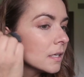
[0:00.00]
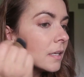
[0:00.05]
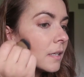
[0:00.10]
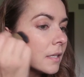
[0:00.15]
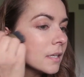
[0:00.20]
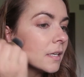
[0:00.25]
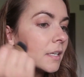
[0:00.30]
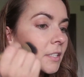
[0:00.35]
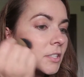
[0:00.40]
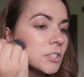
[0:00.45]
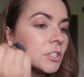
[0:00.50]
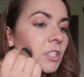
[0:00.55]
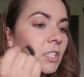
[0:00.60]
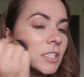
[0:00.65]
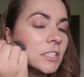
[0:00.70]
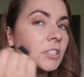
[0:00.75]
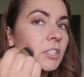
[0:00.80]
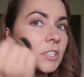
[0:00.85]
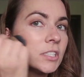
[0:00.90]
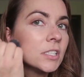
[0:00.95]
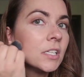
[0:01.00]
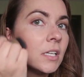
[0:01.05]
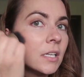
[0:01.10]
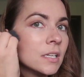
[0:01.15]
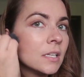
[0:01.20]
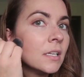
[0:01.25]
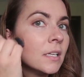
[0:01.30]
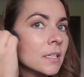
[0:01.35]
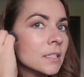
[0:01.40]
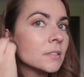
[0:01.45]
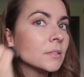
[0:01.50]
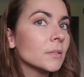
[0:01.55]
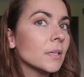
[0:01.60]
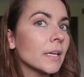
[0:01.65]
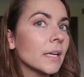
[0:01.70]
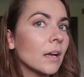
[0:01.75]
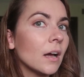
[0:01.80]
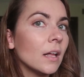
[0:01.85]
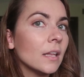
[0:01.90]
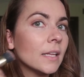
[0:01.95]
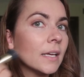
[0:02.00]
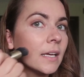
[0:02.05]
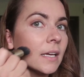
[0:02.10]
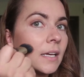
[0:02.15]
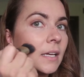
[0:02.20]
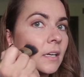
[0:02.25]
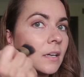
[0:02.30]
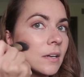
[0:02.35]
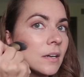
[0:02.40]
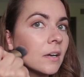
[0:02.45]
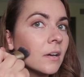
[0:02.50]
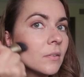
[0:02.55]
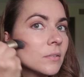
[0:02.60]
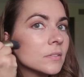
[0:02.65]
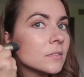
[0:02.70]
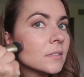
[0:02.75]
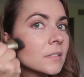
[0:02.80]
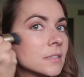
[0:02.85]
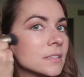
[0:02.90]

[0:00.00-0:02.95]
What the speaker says: And then I zhuzh. So I call it, I don't know